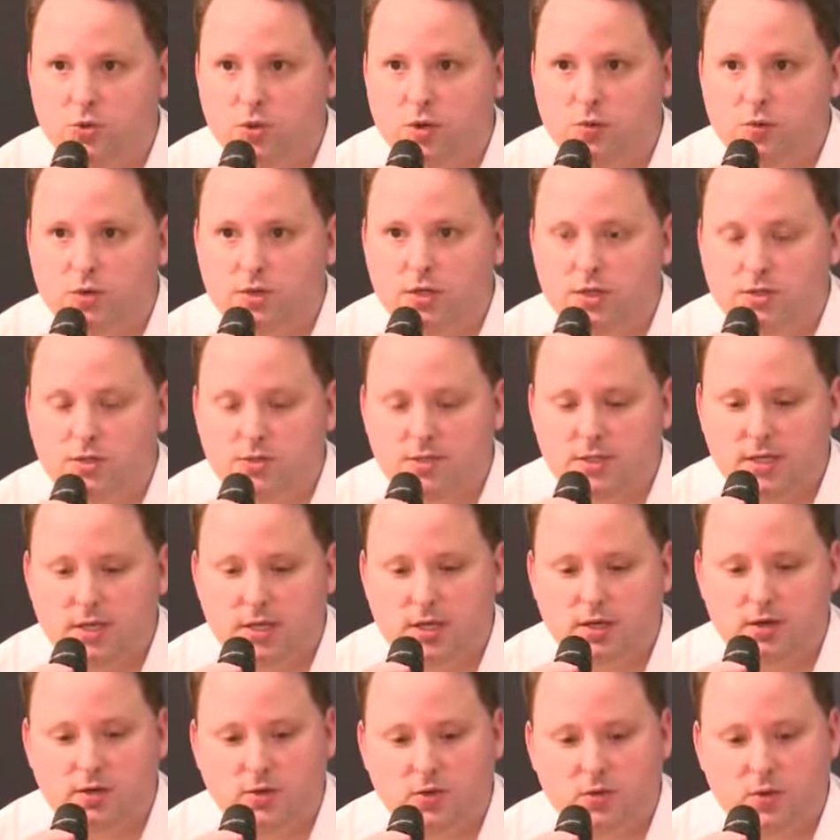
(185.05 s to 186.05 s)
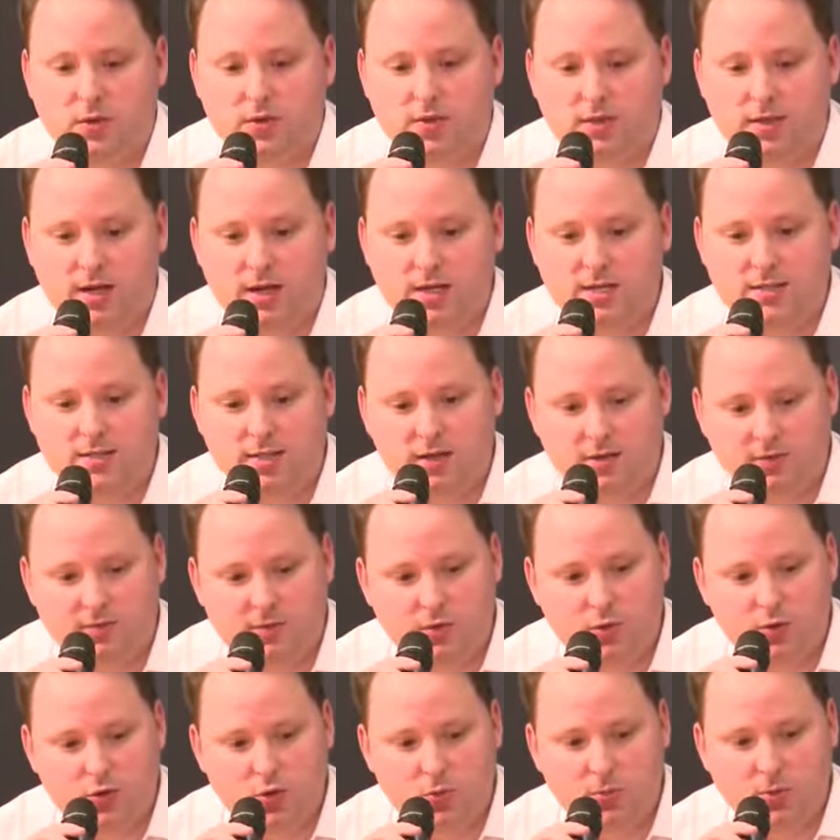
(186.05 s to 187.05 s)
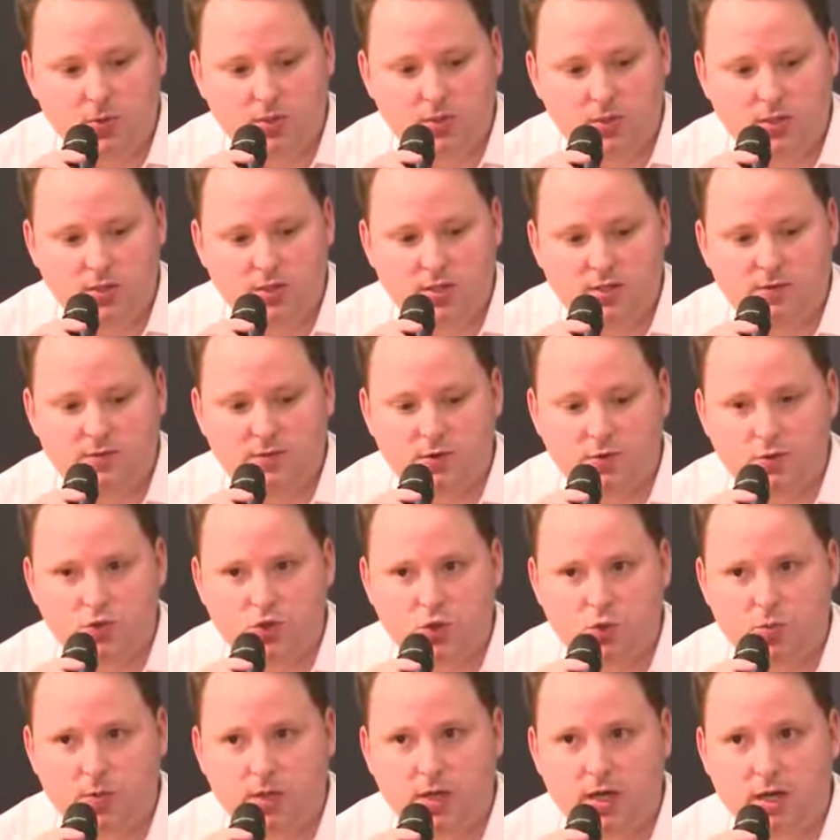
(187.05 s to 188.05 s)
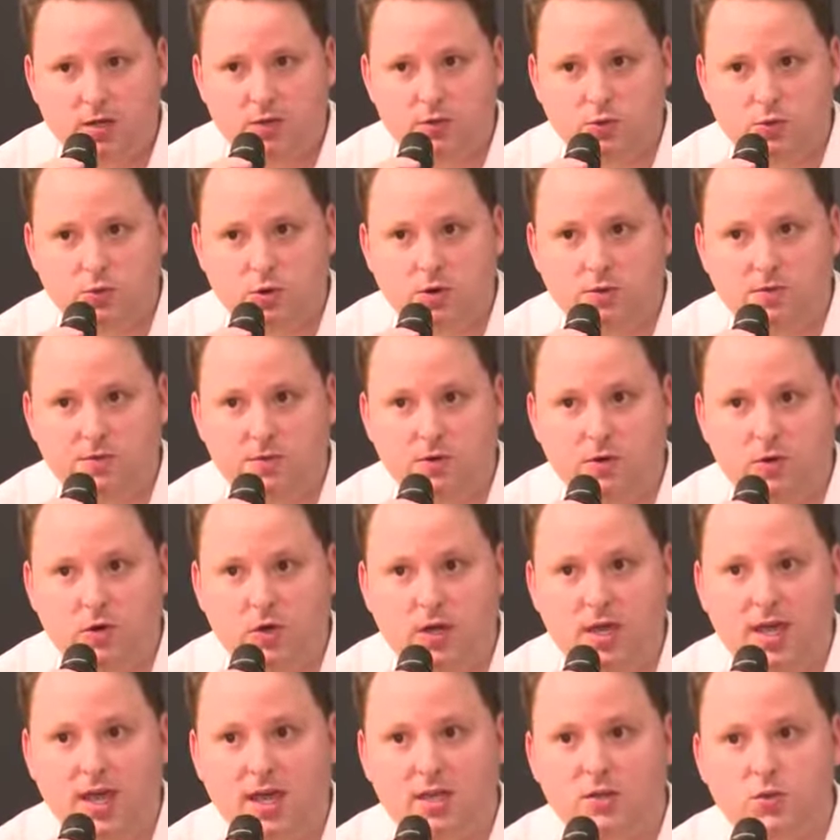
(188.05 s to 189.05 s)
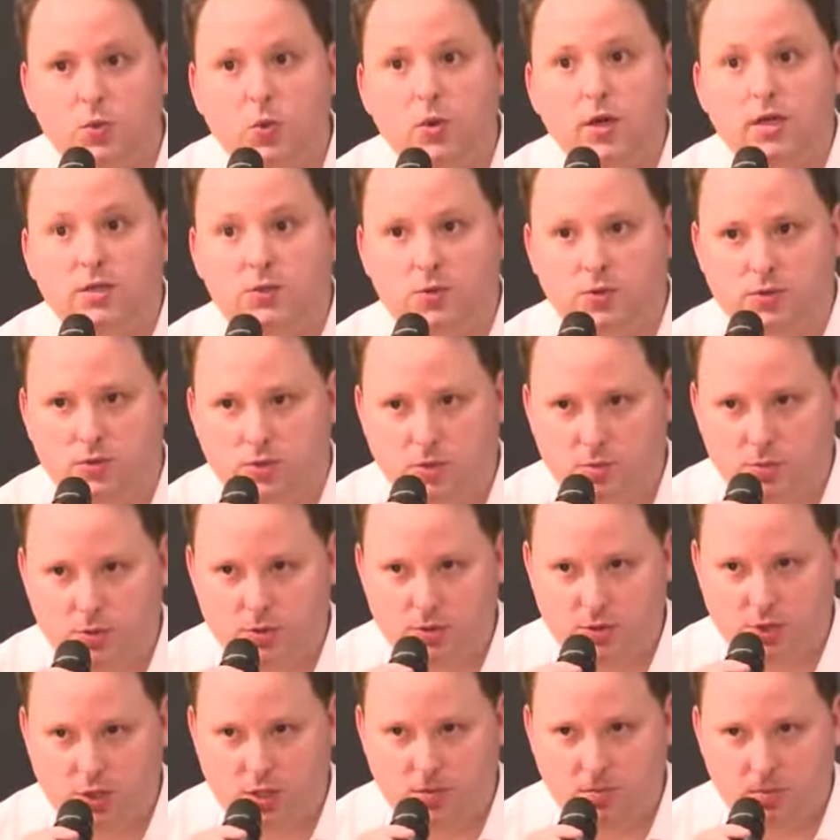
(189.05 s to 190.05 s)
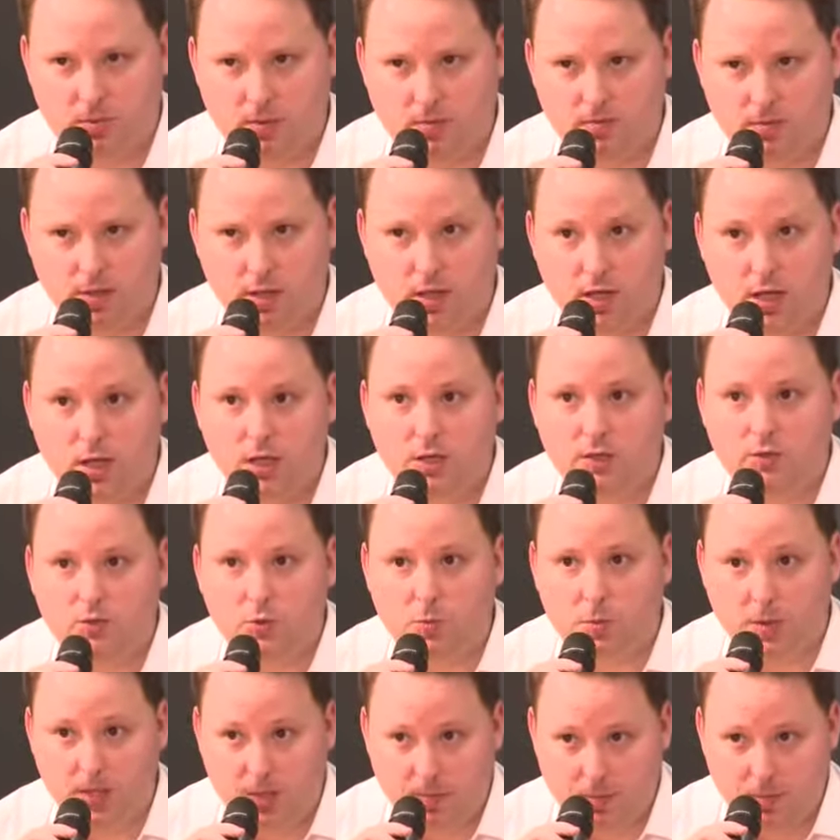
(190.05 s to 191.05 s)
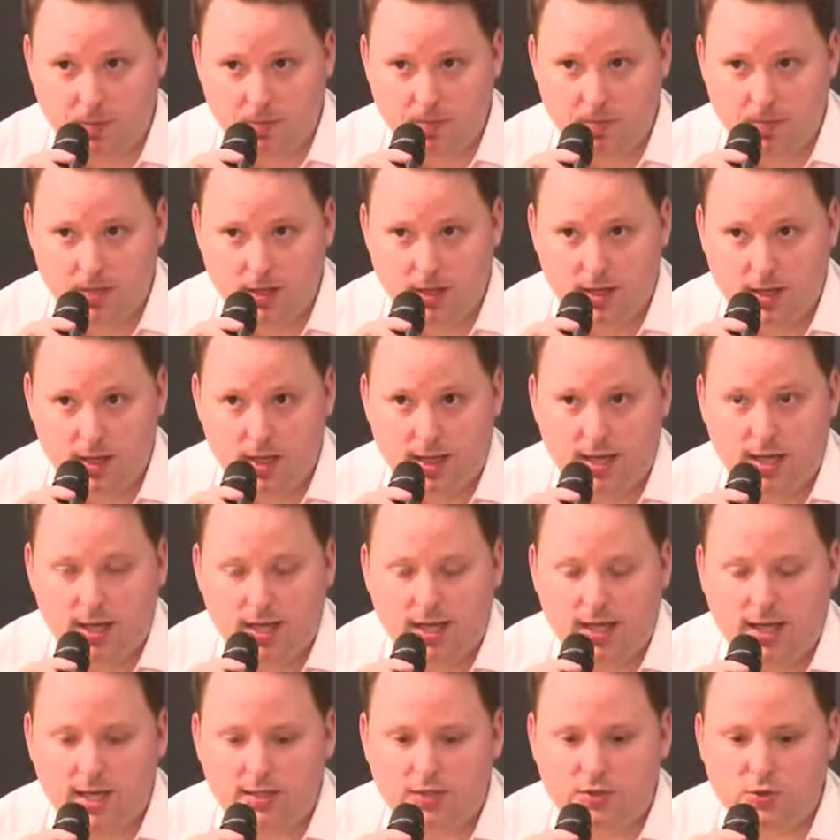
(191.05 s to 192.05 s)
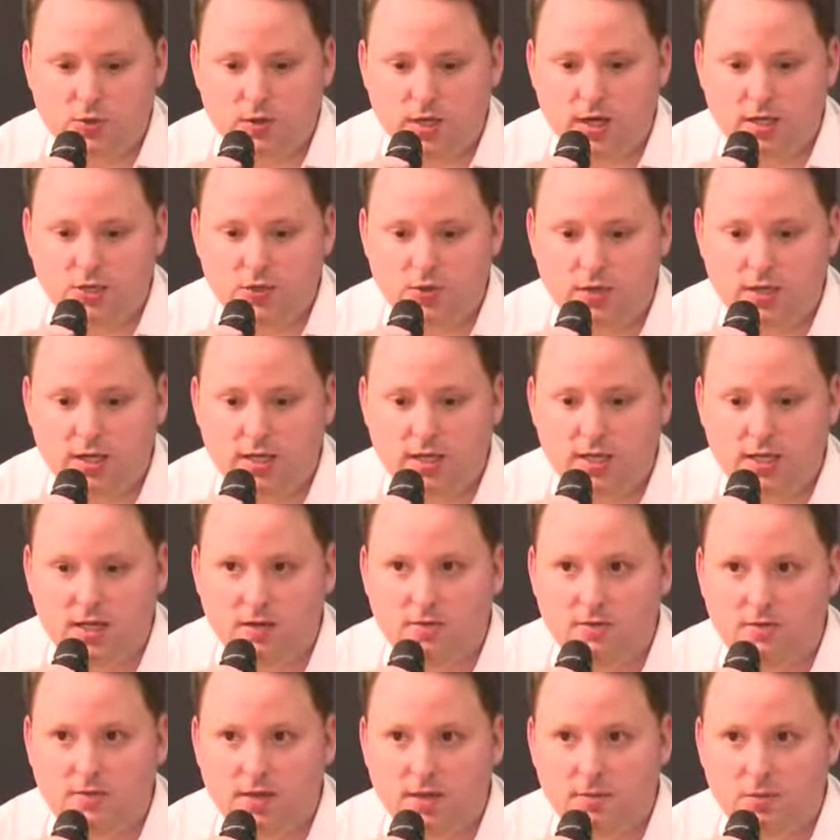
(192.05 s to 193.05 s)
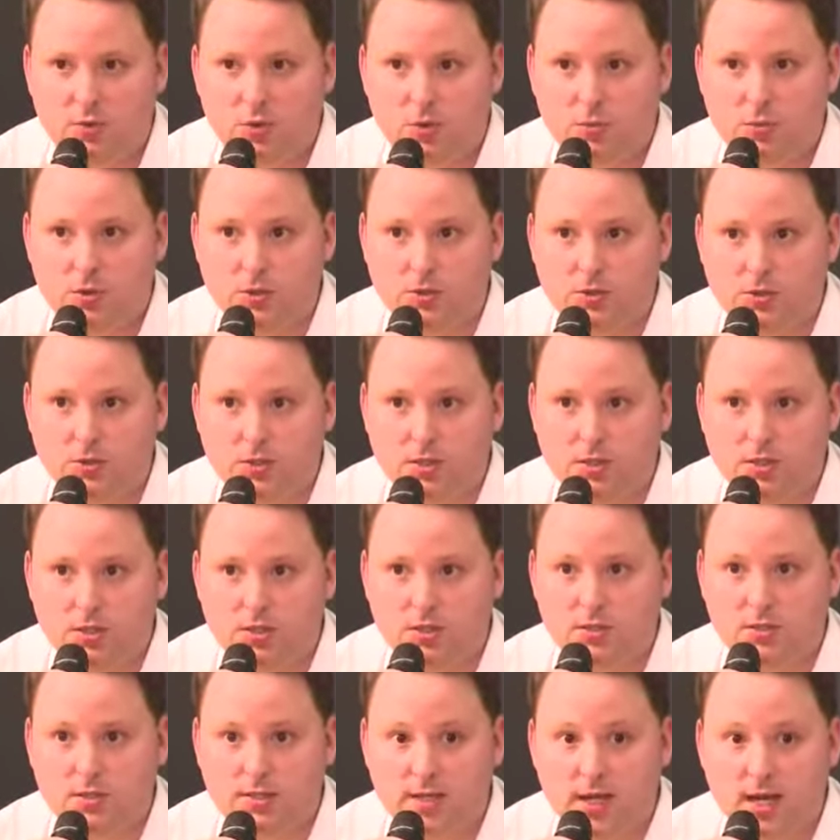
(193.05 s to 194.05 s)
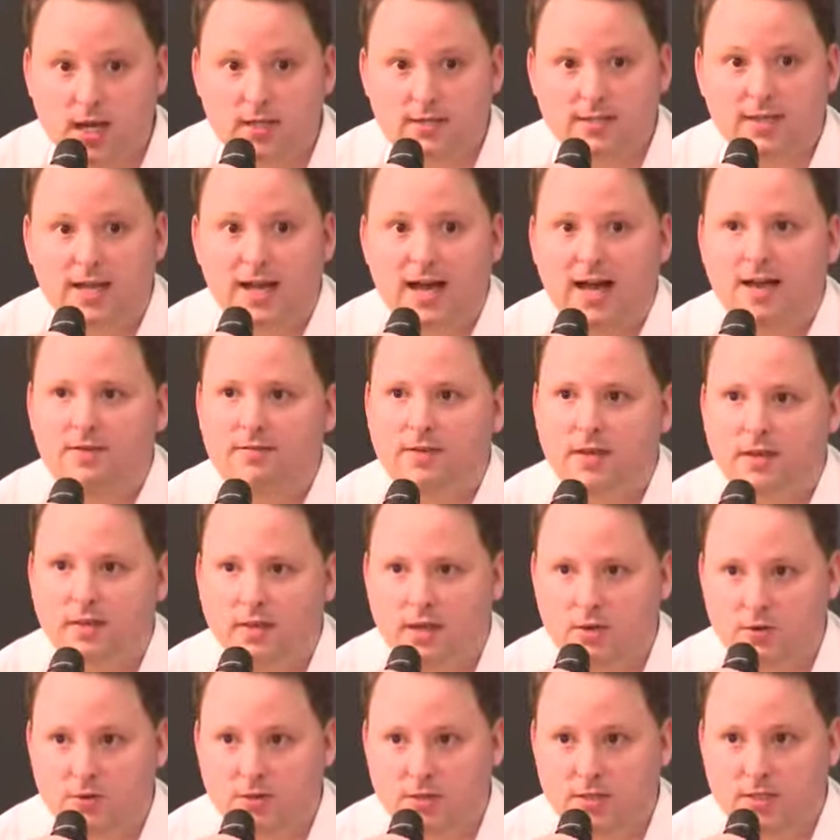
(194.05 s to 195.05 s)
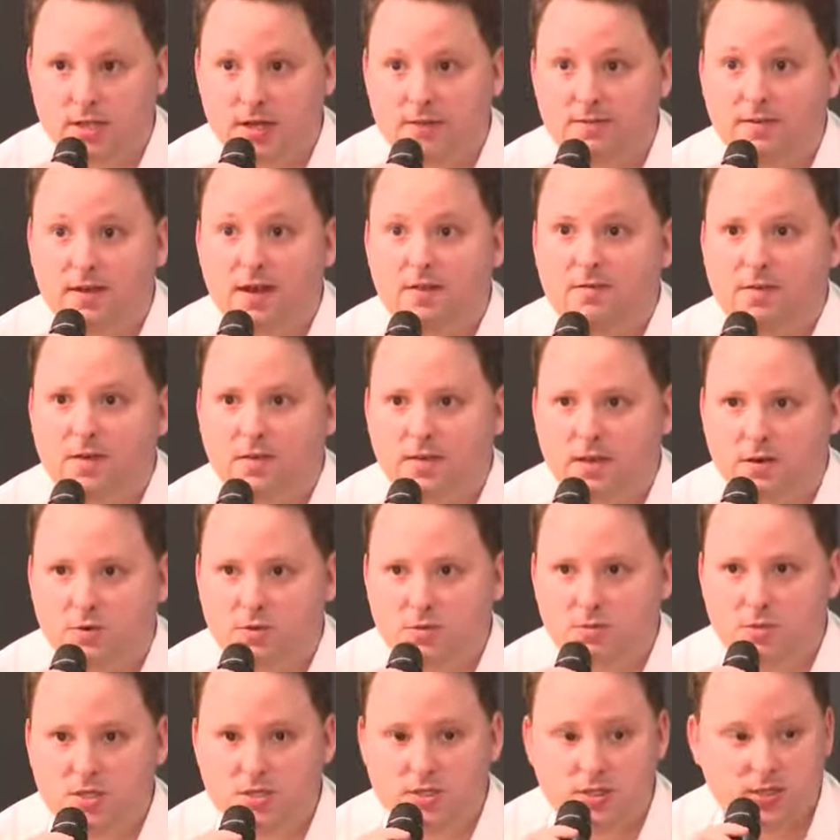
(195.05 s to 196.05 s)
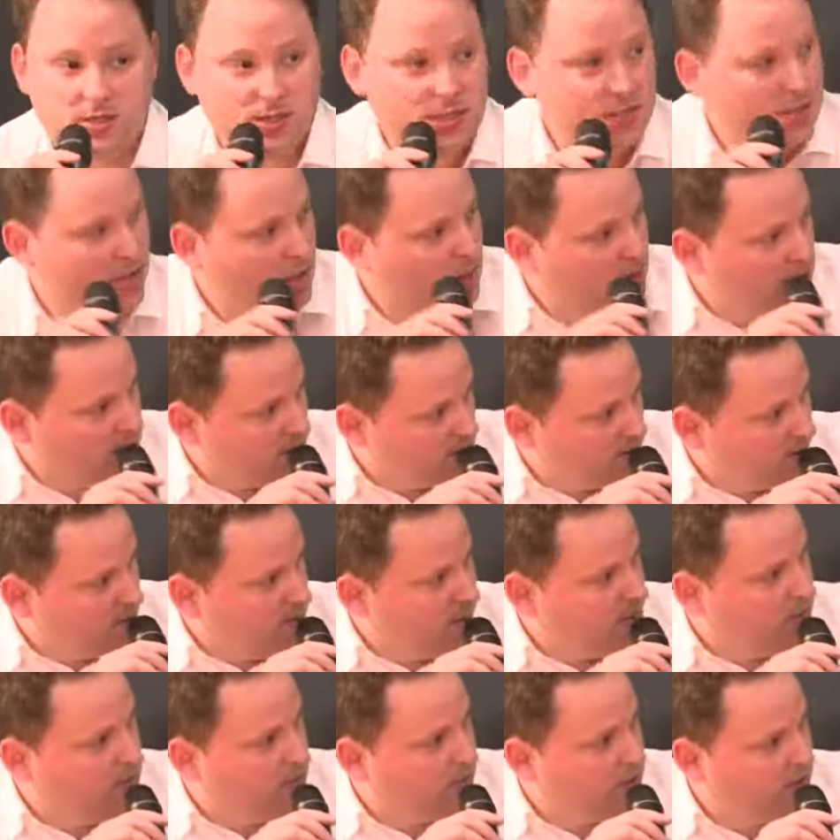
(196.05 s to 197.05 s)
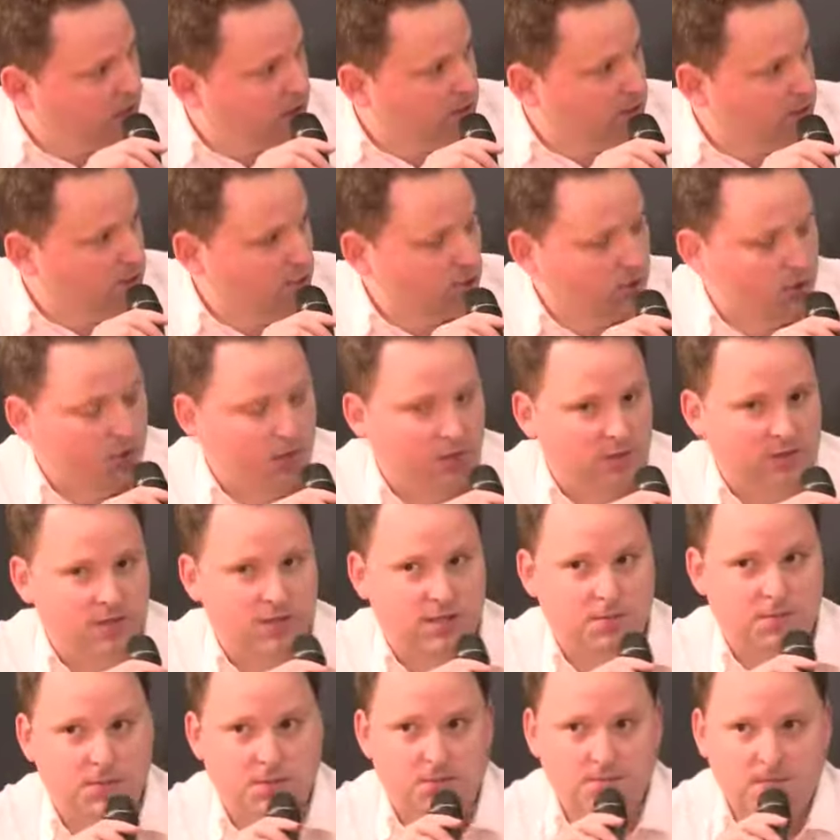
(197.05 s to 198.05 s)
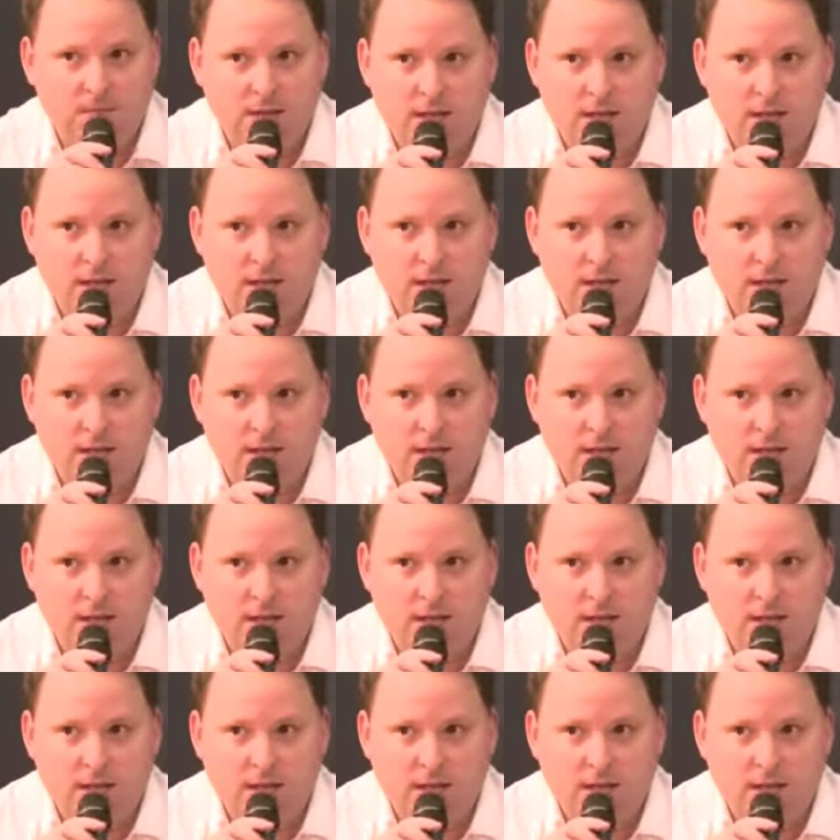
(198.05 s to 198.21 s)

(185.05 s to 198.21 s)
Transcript: We wanted to say there is therefore an opportunity for Jumia to offer a gateway to entrepreneurship to people, and to actually give them an opportunity to start having their own staff, having their own businesses, understanding the financial concepts.